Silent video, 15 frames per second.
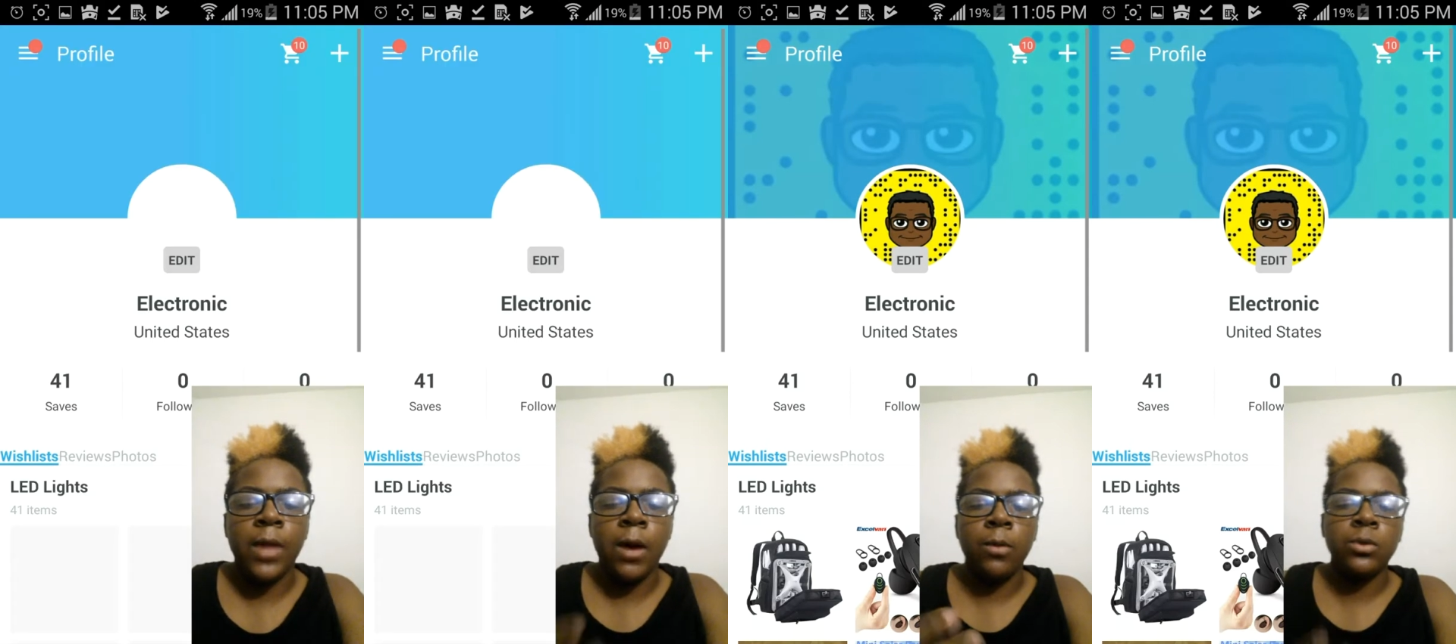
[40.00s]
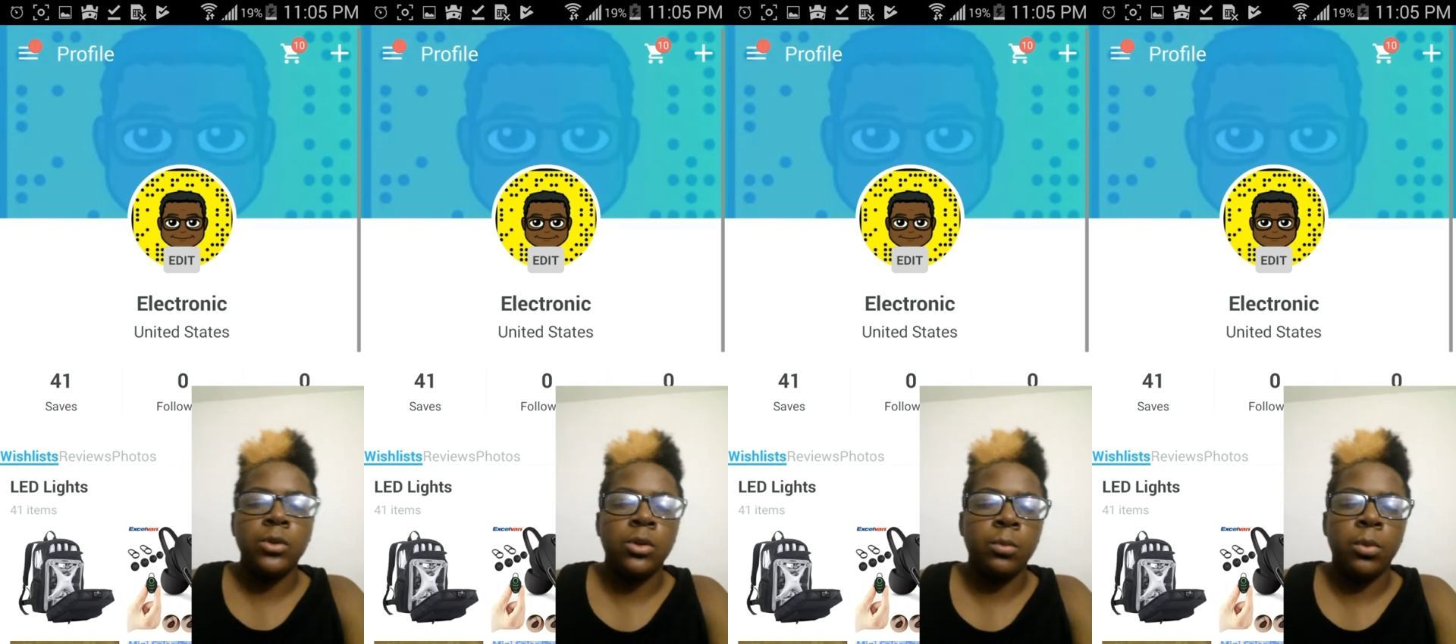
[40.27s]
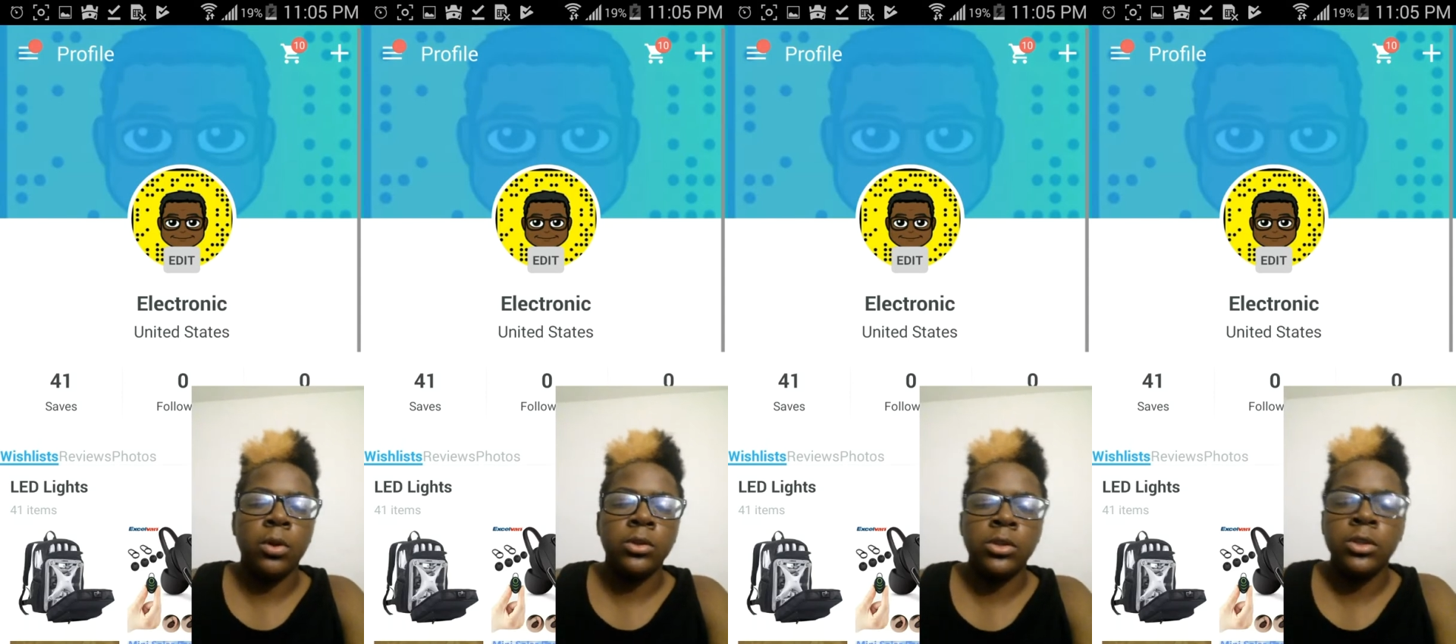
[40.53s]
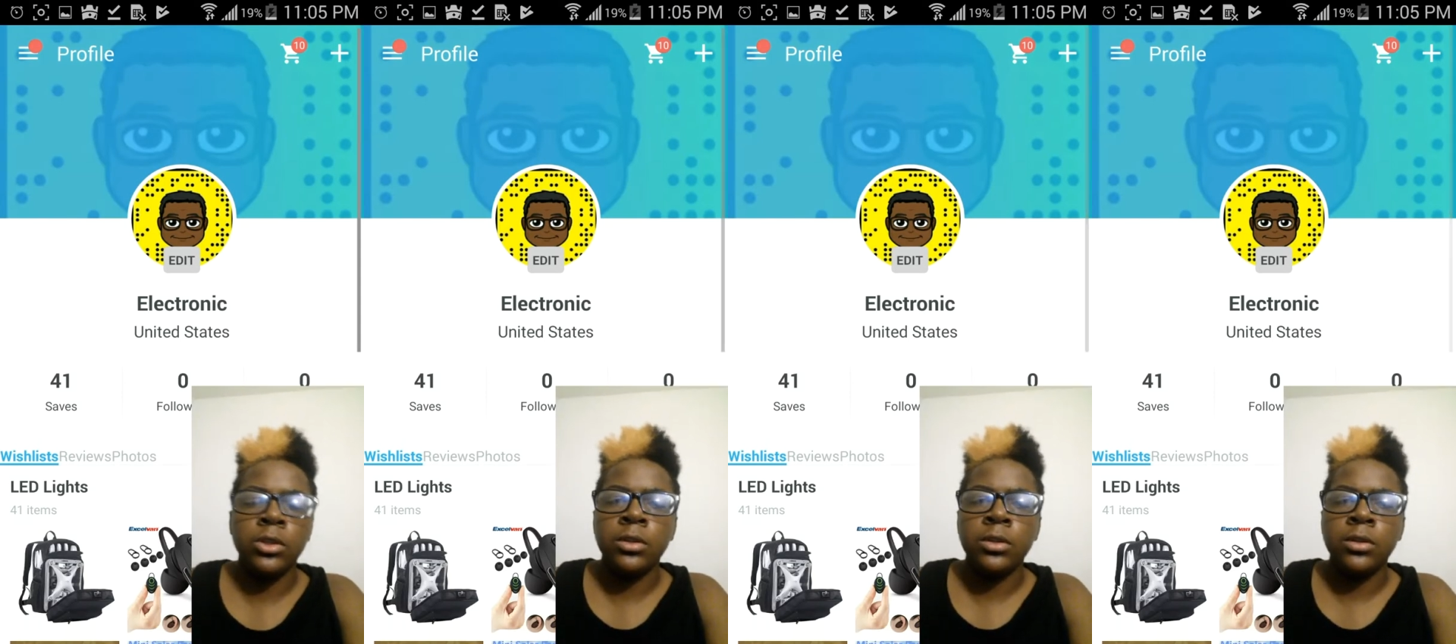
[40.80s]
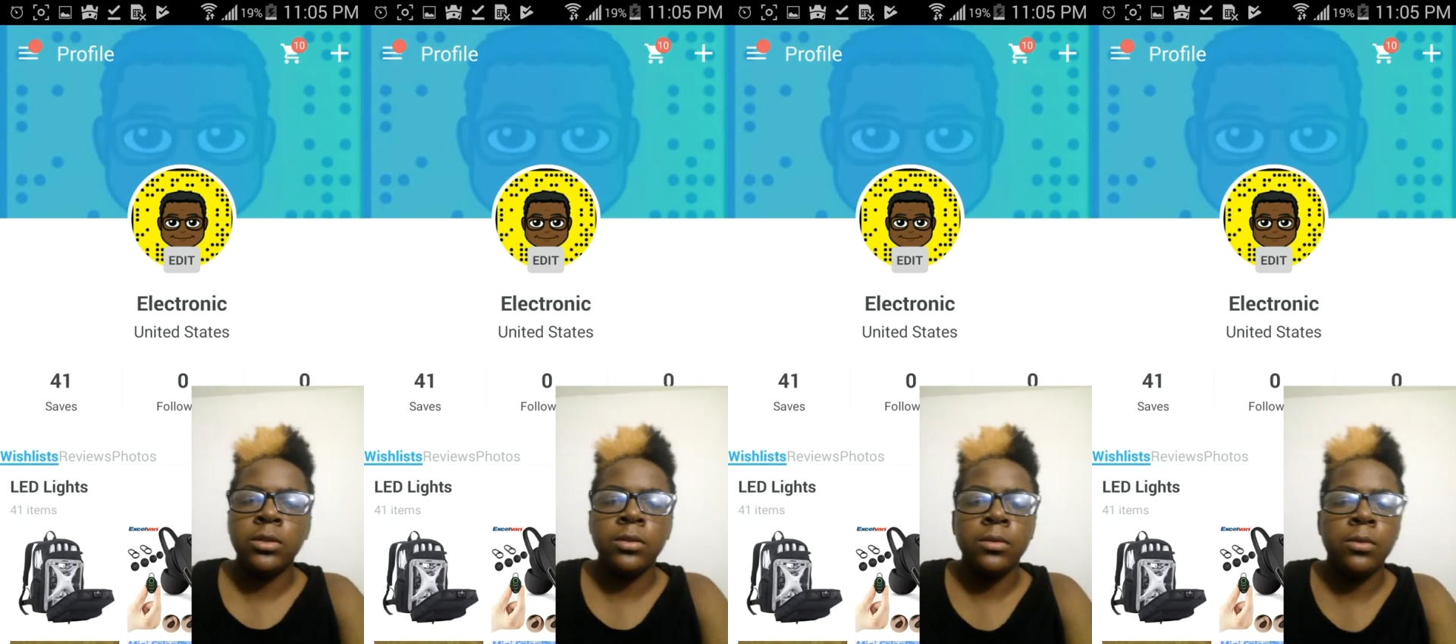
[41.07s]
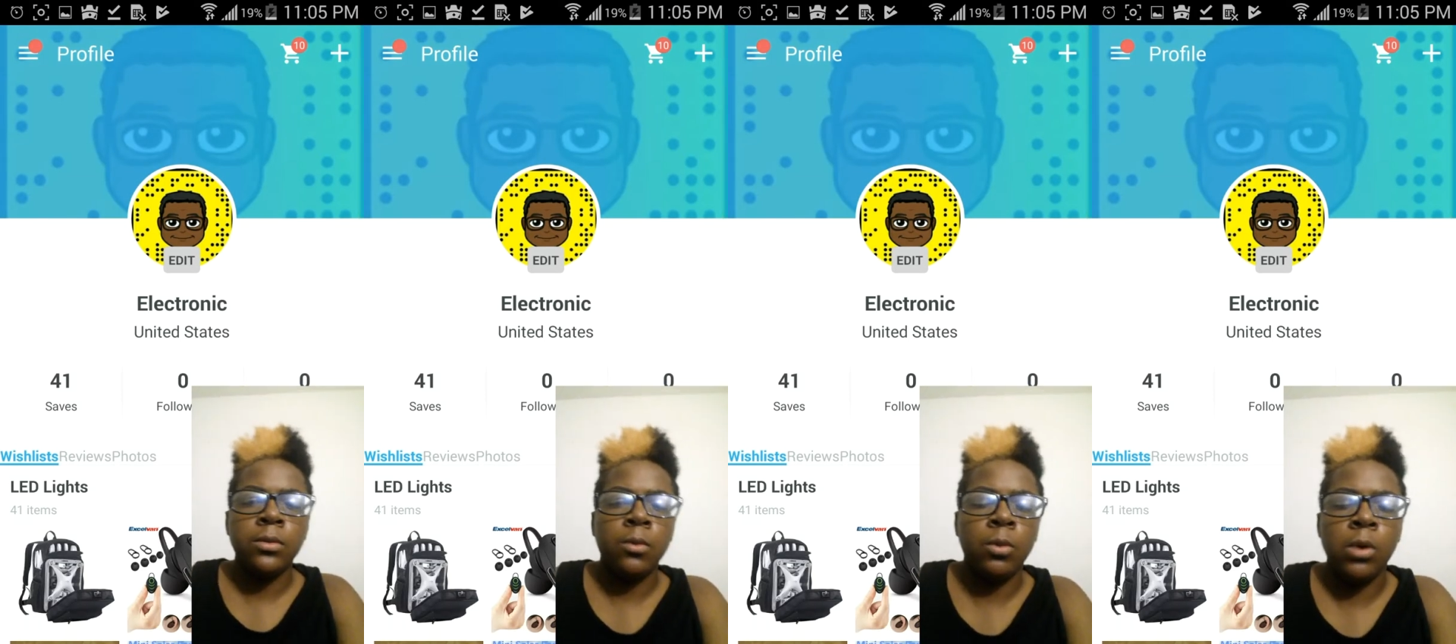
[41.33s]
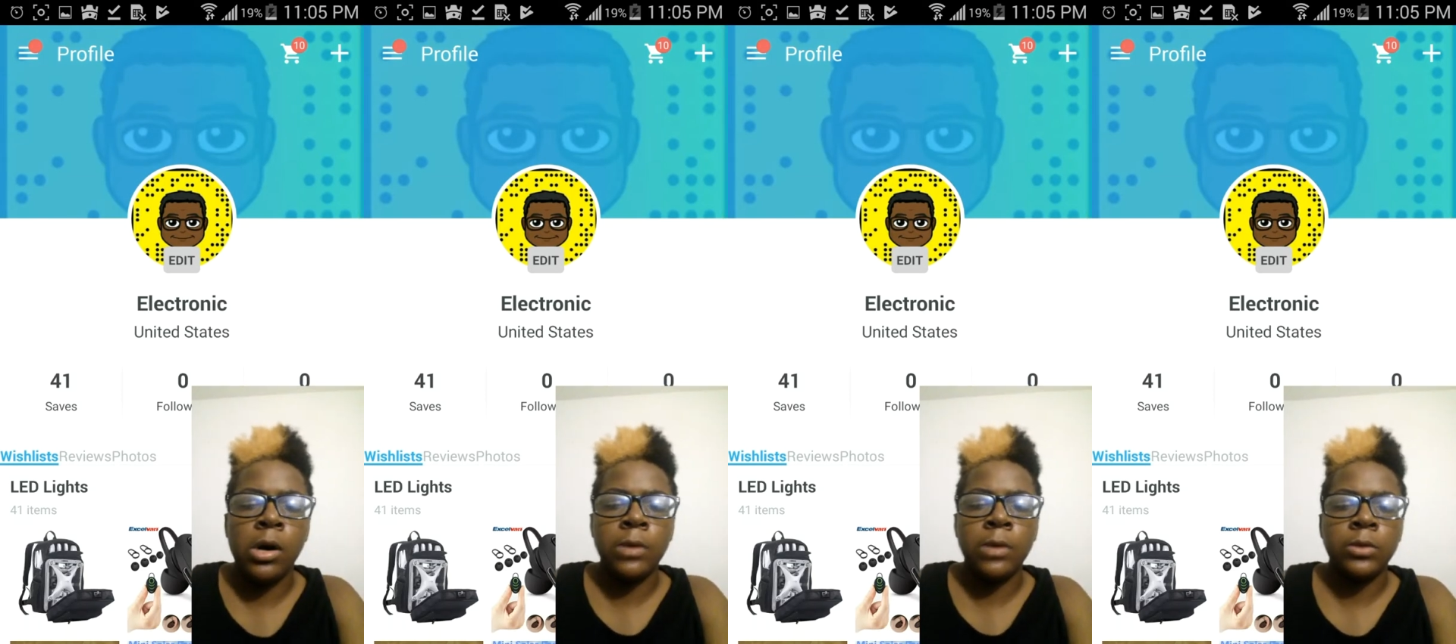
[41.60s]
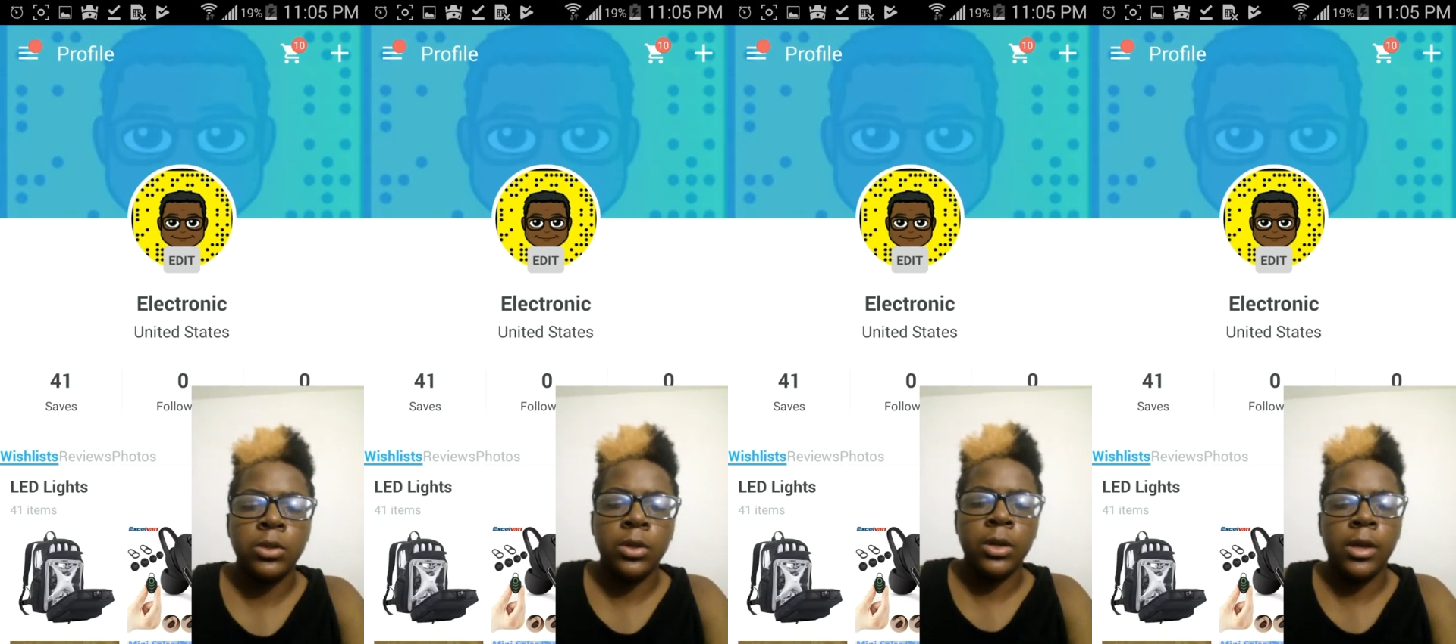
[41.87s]
that I was gonna purchase. Well, I
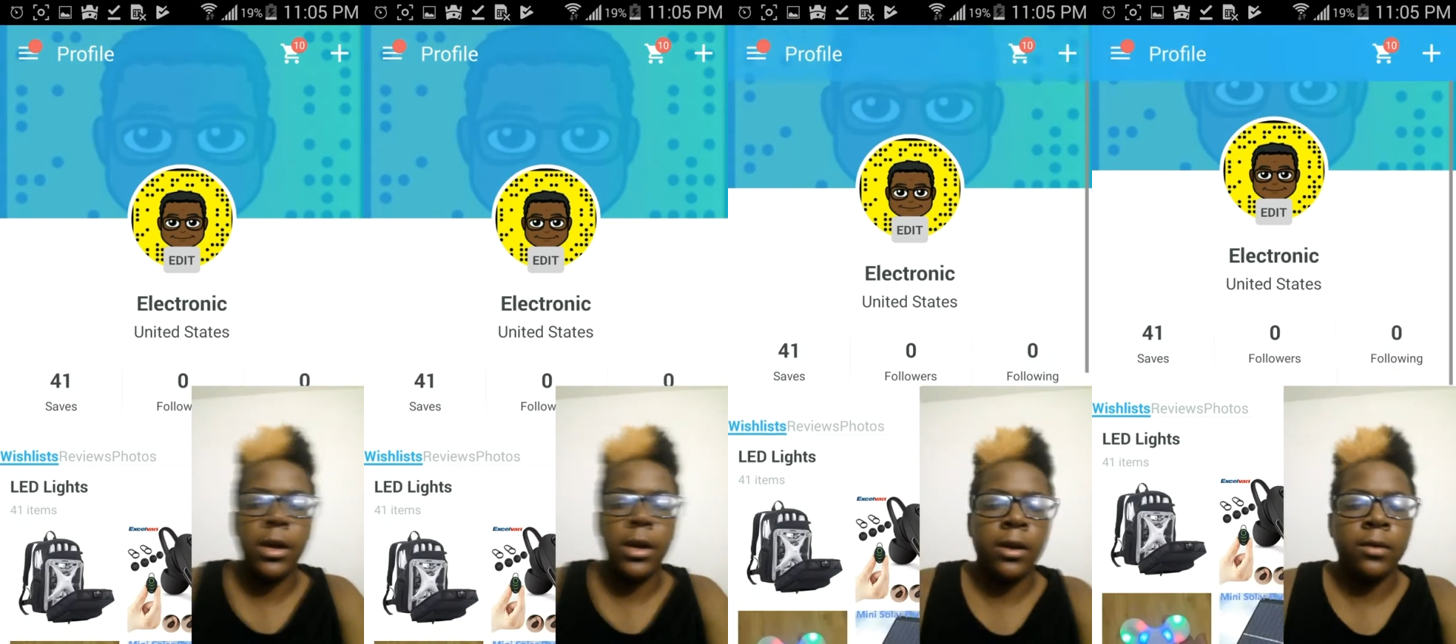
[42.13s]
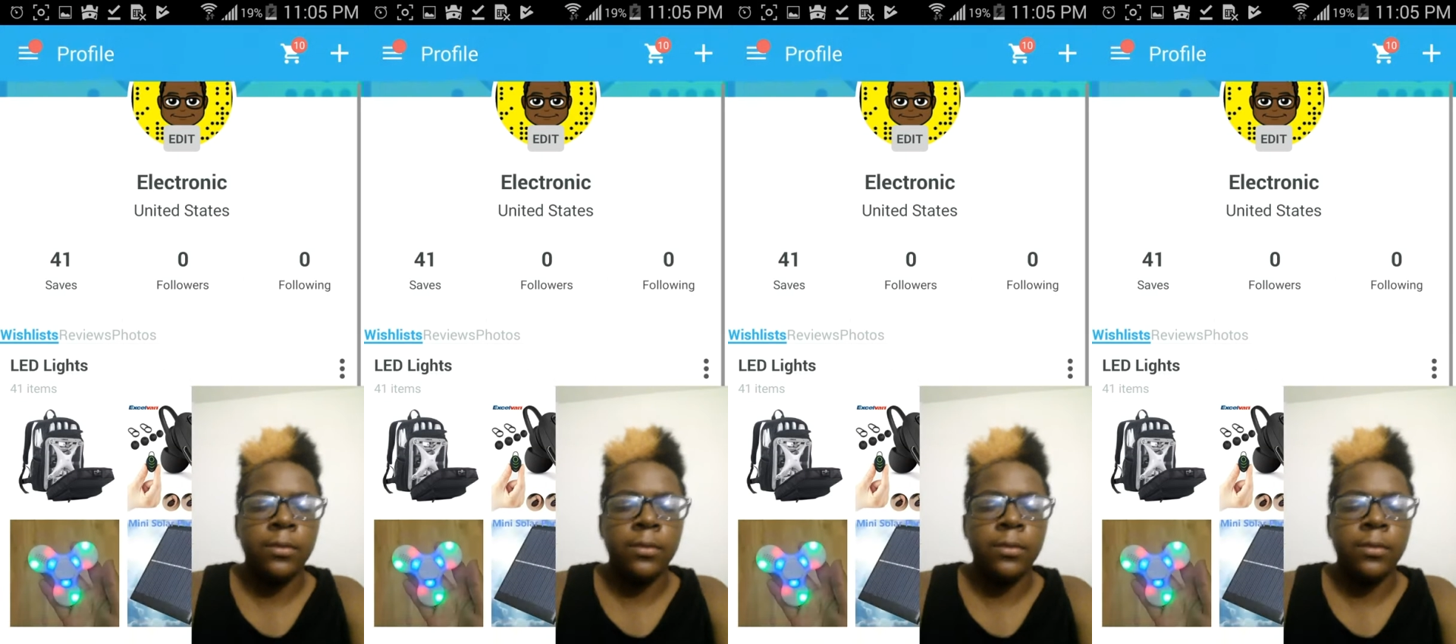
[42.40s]
was looking at.